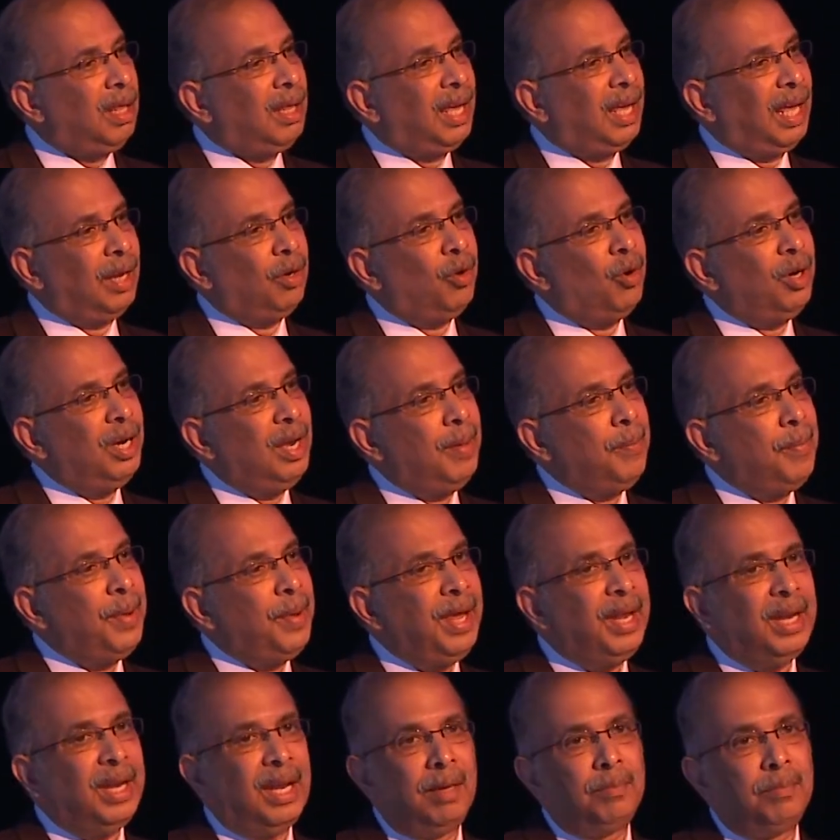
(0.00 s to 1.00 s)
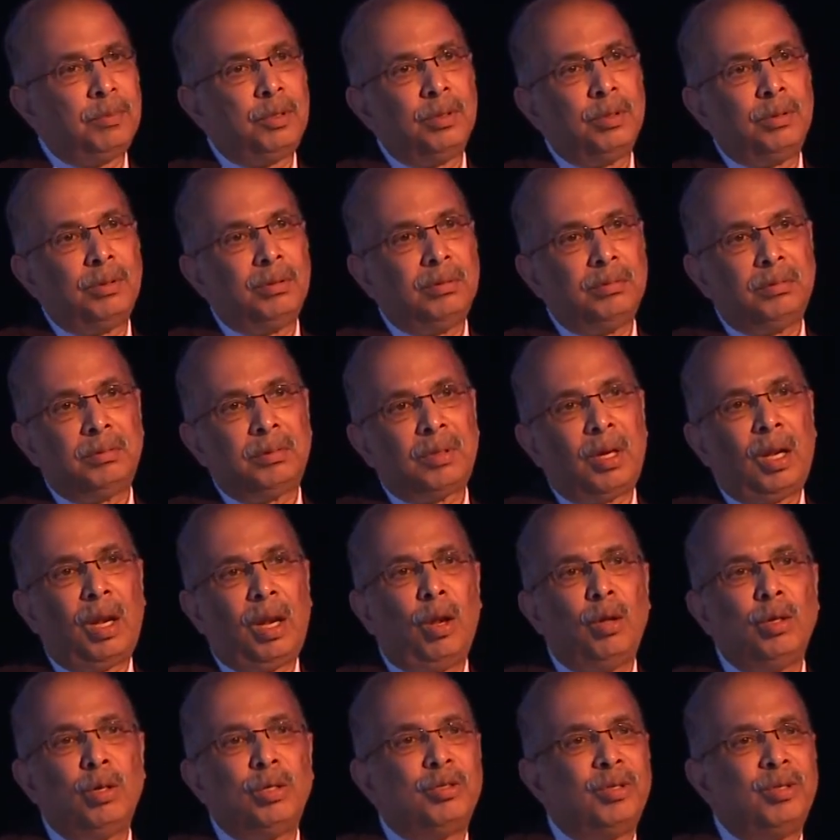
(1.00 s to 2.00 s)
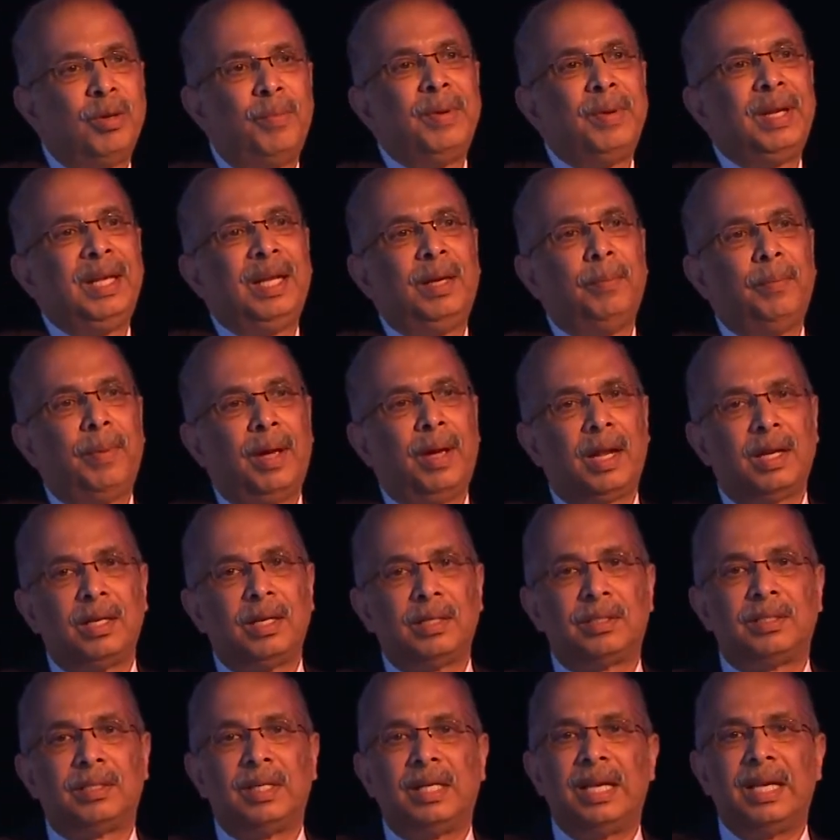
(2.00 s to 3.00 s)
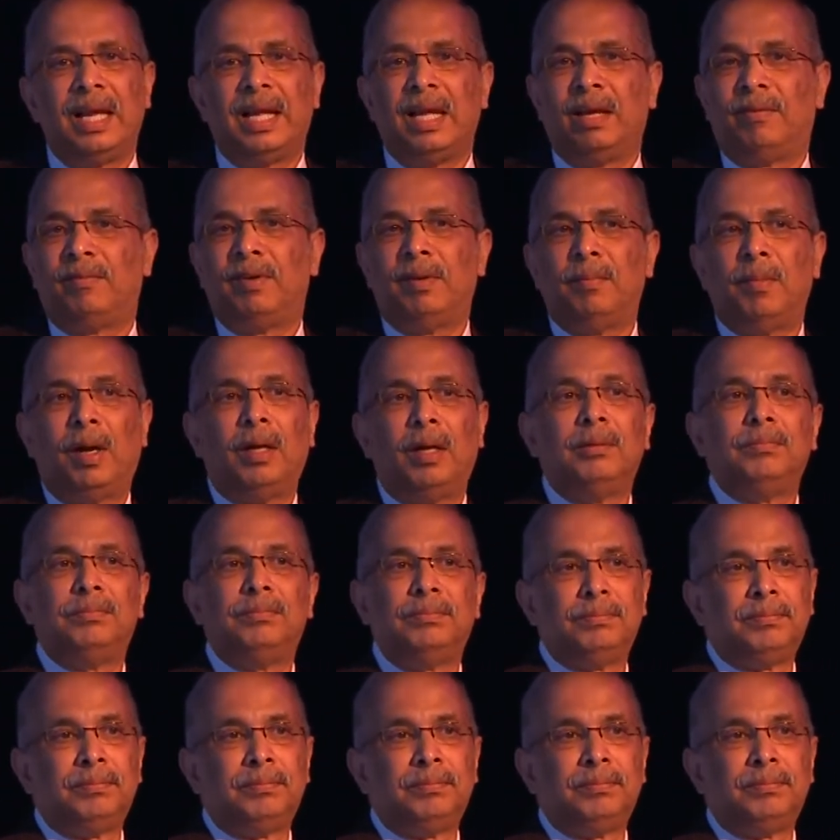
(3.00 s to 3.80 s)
can only meet up to close to 1 million barrels a day of demand.